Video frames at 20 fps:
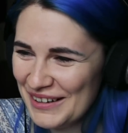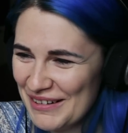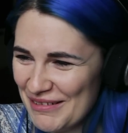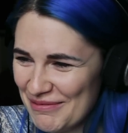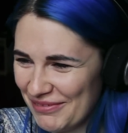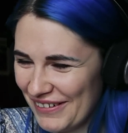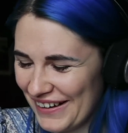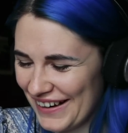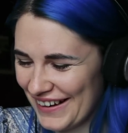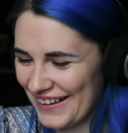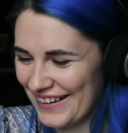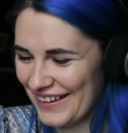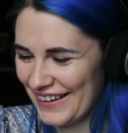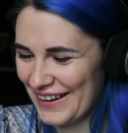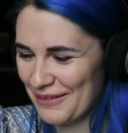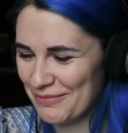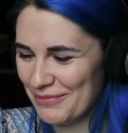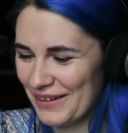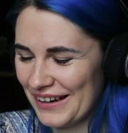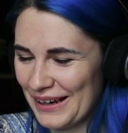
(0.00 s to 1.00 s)
Oh my god,
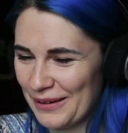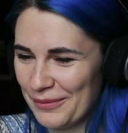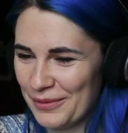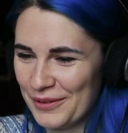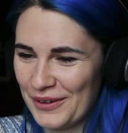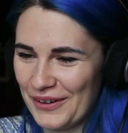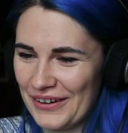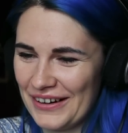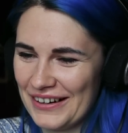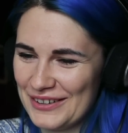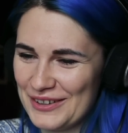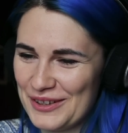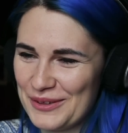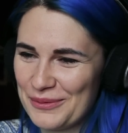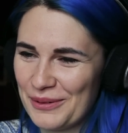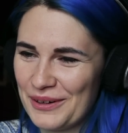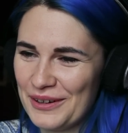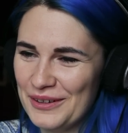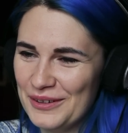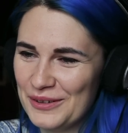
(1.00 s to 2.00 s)
that makeup. Sorry, I just
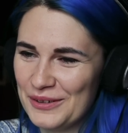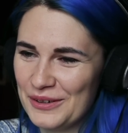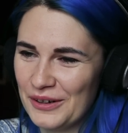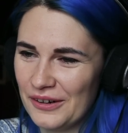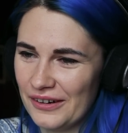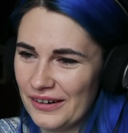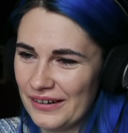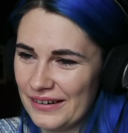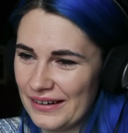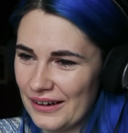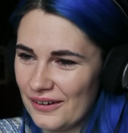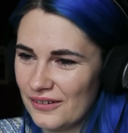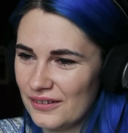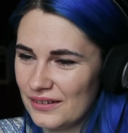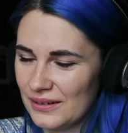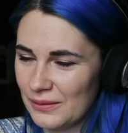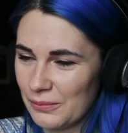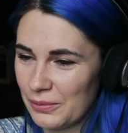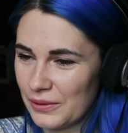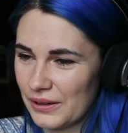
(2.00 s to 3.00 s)
wanted to turn it down a
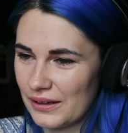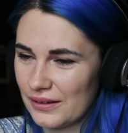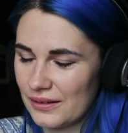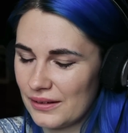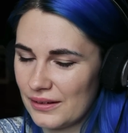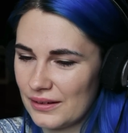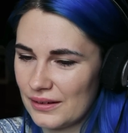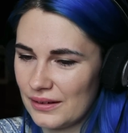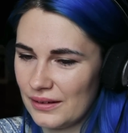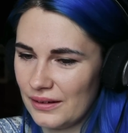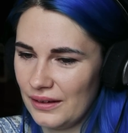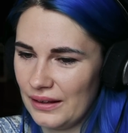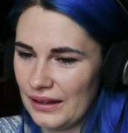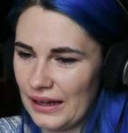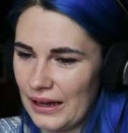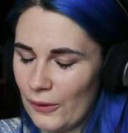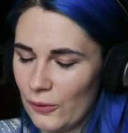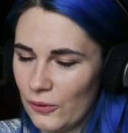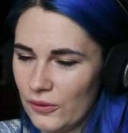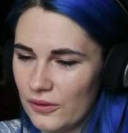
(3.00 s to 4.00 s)
little bit because it's a little
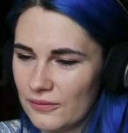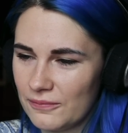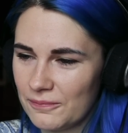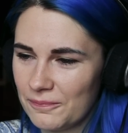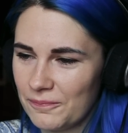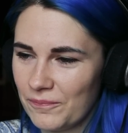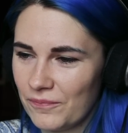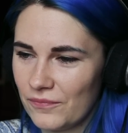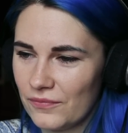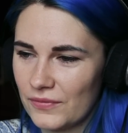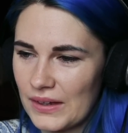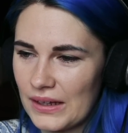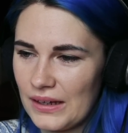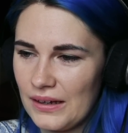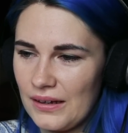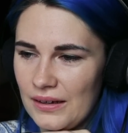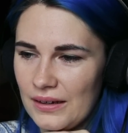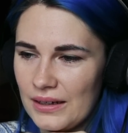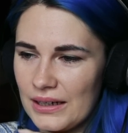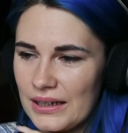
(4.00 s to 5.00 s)
loud.
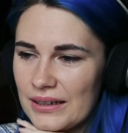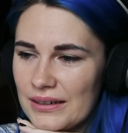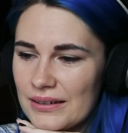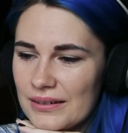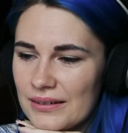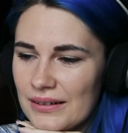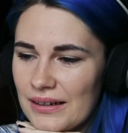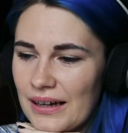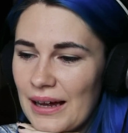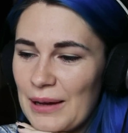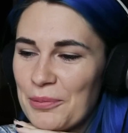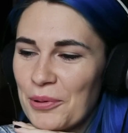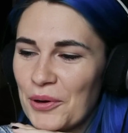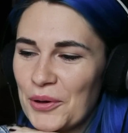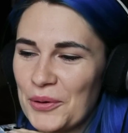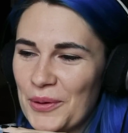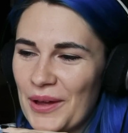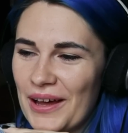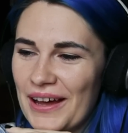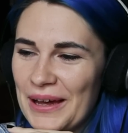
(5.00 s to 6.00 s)
I,
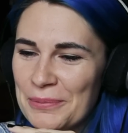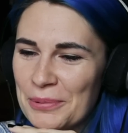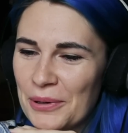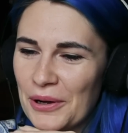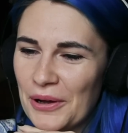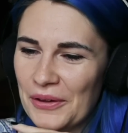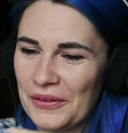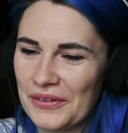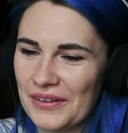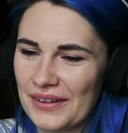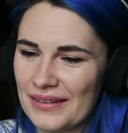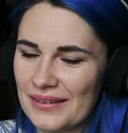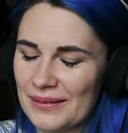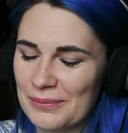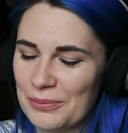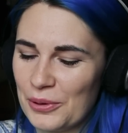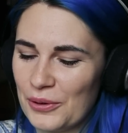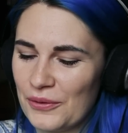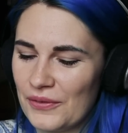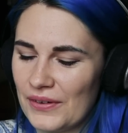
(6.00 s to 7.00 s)
pa I paused at the
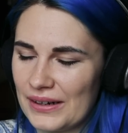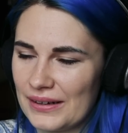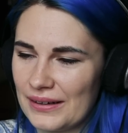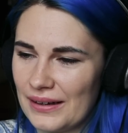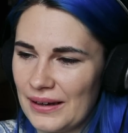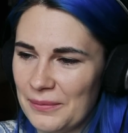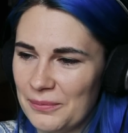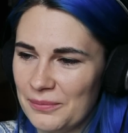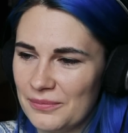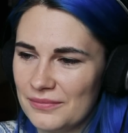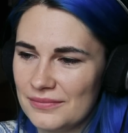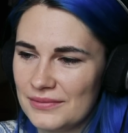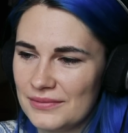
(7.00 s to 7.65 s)
perfect time.